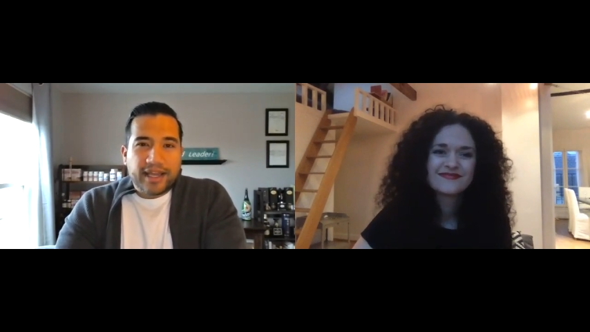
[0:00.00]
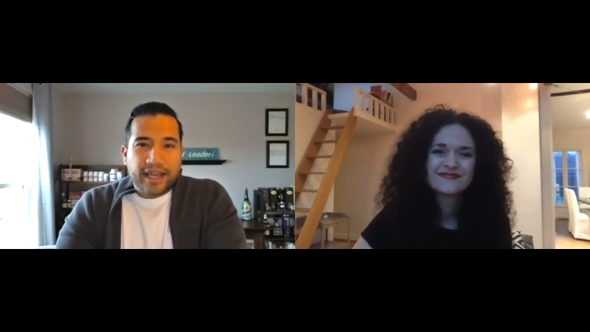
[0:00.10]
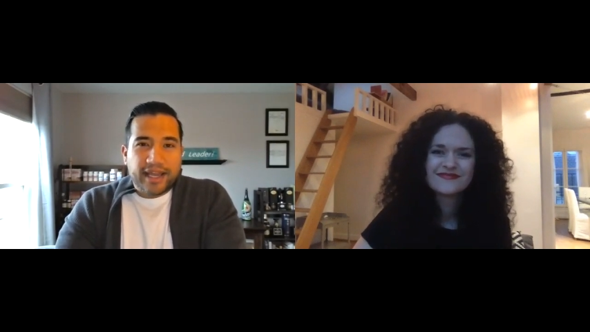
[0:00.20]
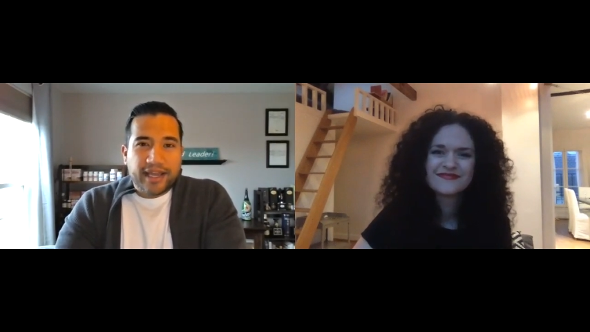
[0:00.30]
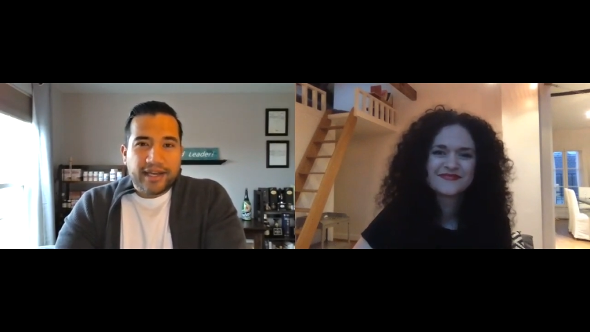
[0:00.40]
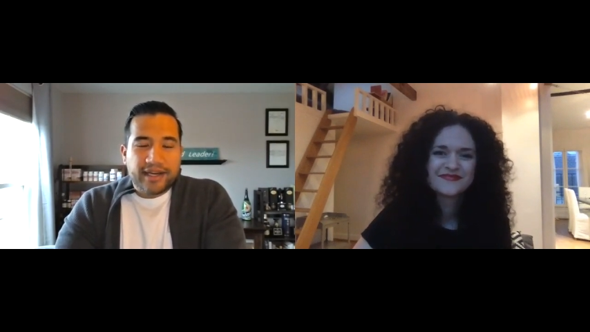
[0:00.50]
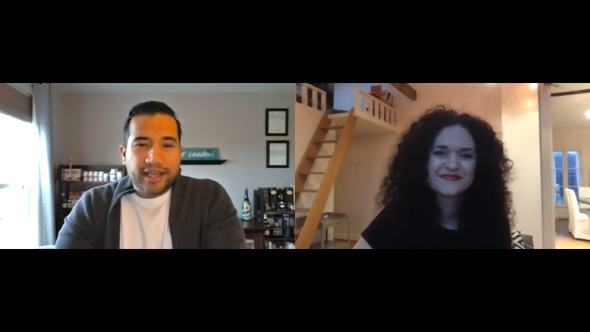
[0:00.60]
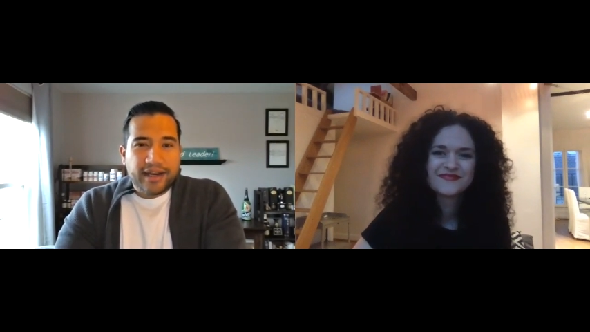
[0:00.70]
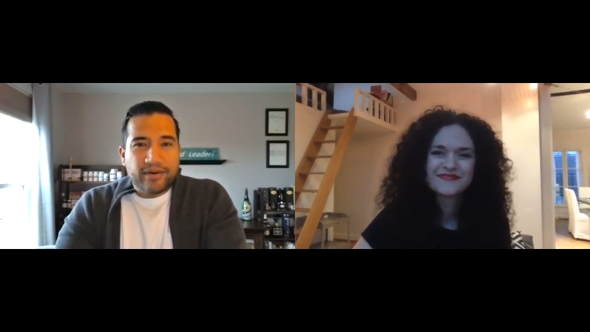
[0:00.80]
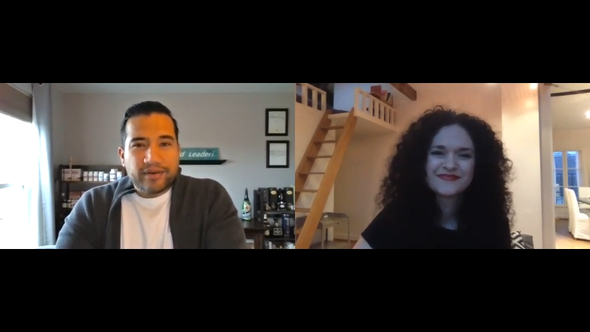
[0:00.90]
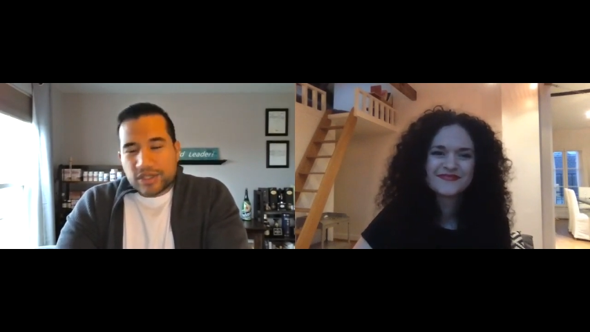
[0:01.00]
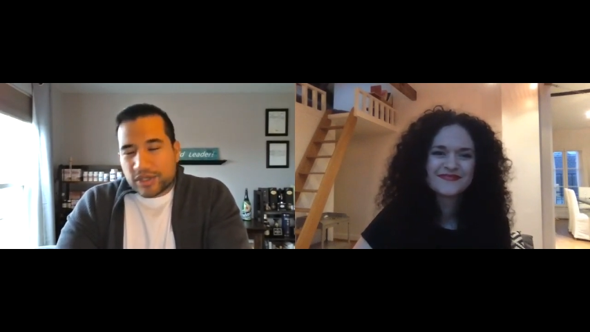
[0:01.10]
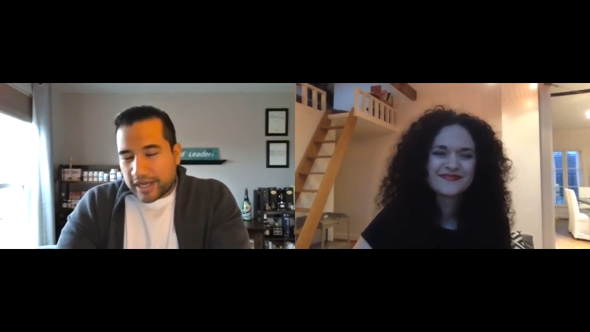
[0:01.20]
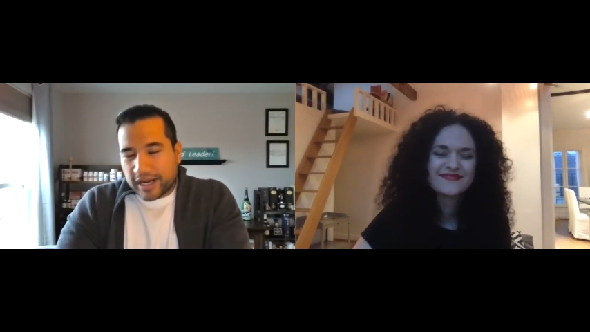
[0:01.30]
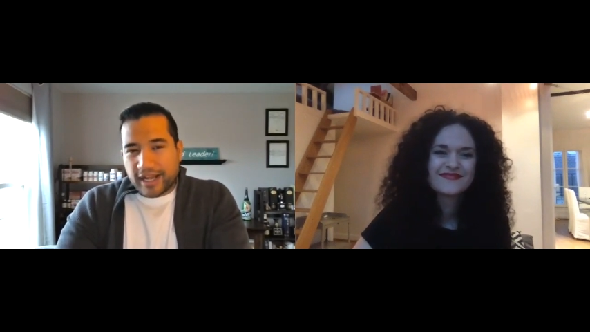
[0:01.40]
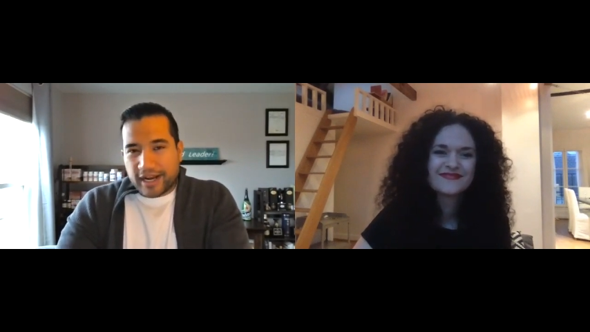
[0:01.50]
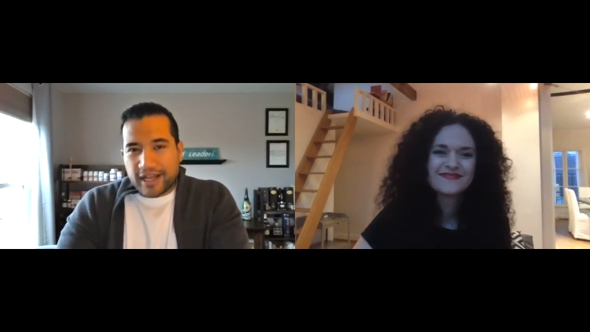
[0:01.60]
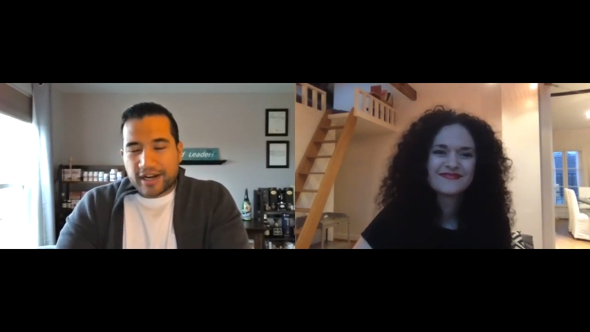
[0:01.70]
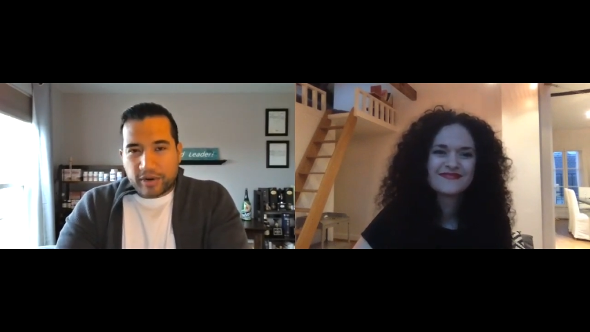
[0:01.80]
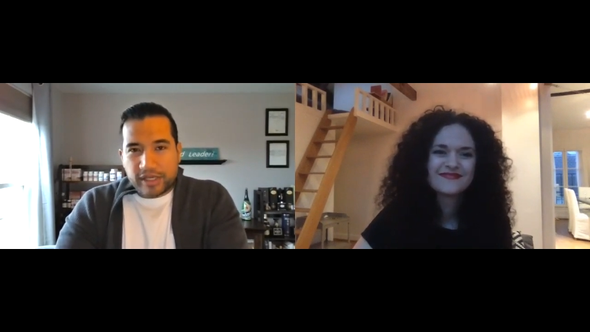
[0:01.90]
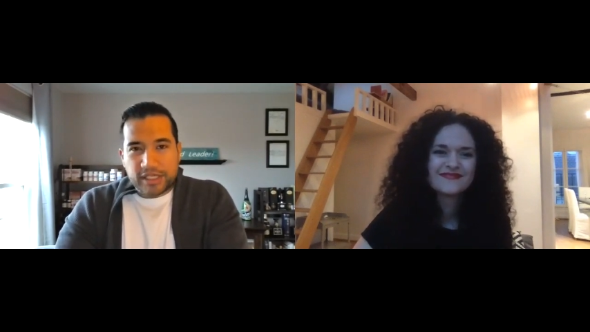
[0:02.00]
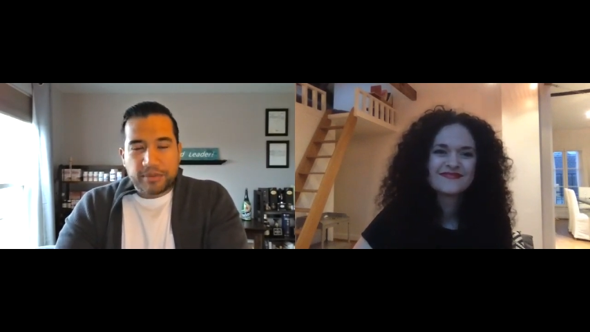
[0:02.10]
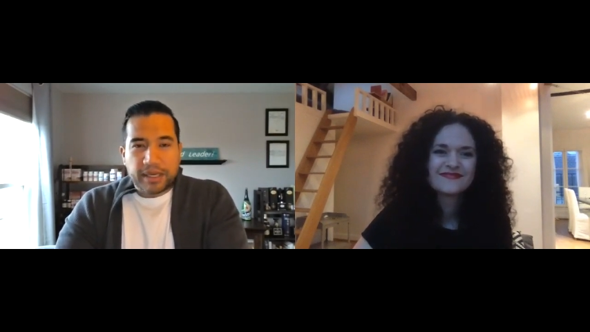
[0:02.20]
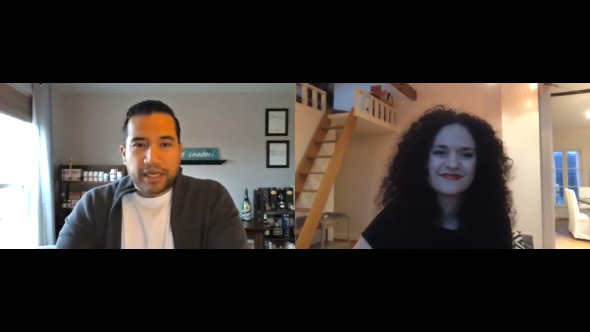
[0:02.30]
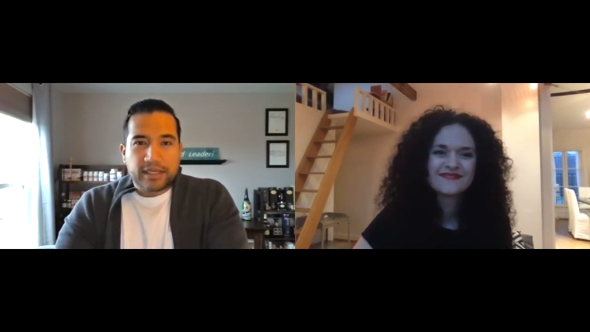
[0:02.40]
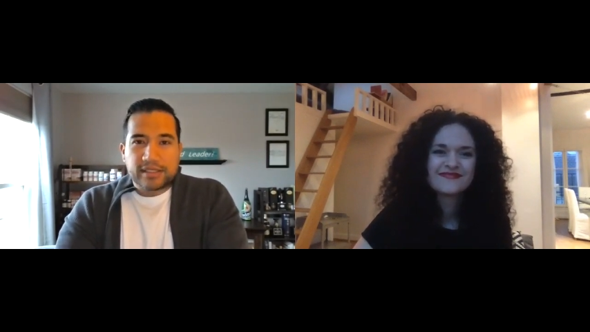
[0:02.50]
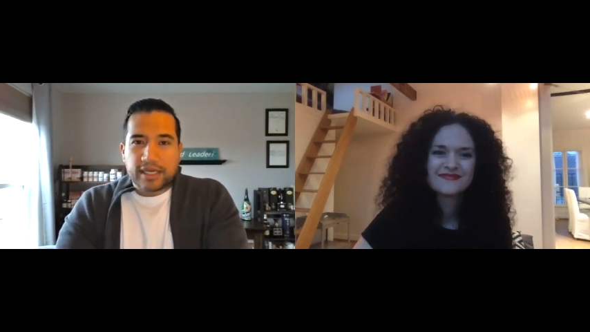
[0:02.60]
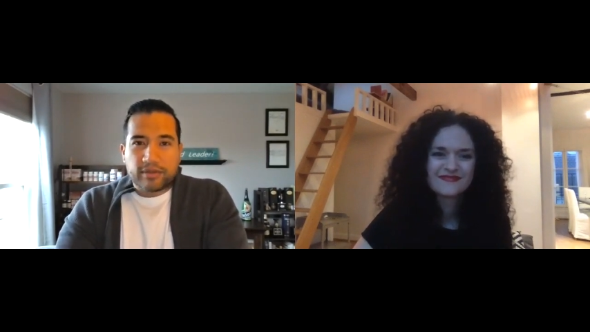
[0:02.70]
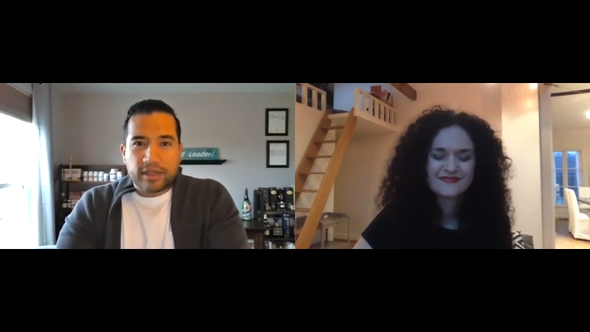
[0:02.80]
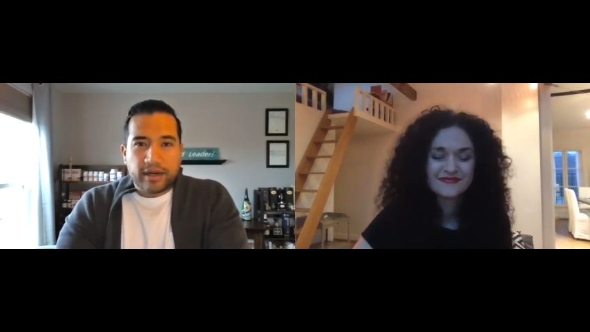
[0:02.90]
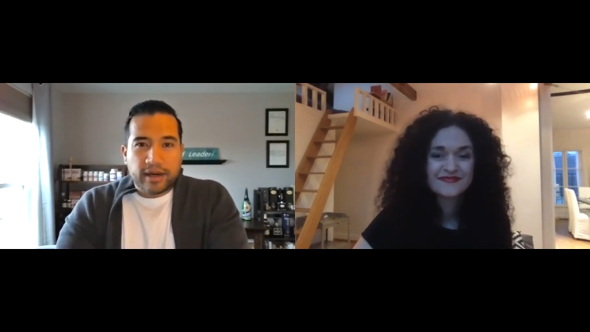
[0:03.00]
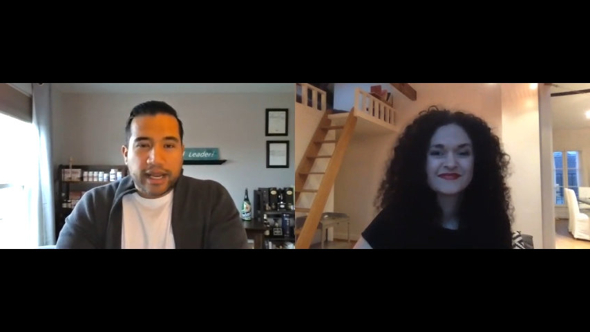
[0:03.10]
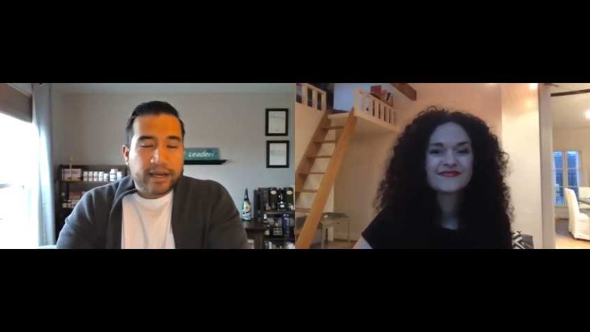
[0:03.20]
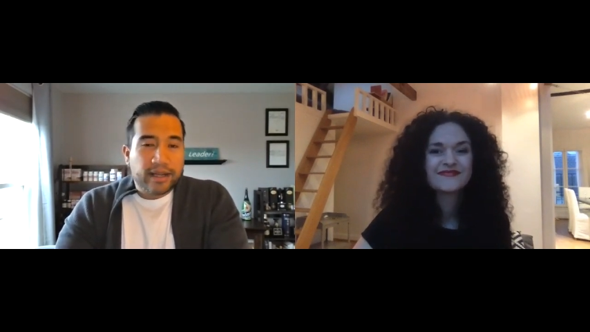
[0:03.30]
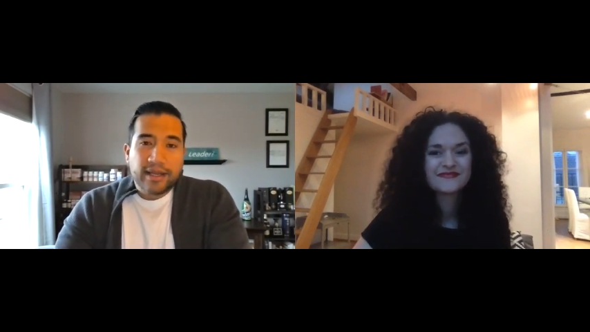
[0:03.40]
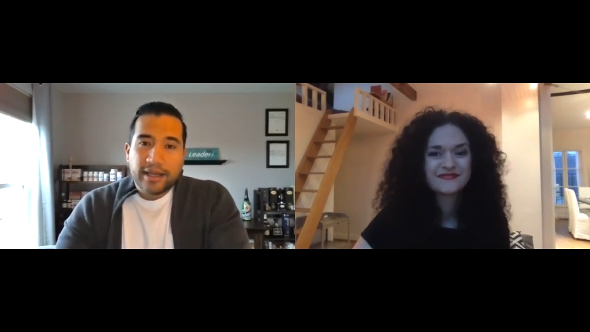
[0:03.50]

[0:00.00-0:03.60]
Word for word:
Speaker 1: and you know so you're going to get a lot of crazy opinions out there and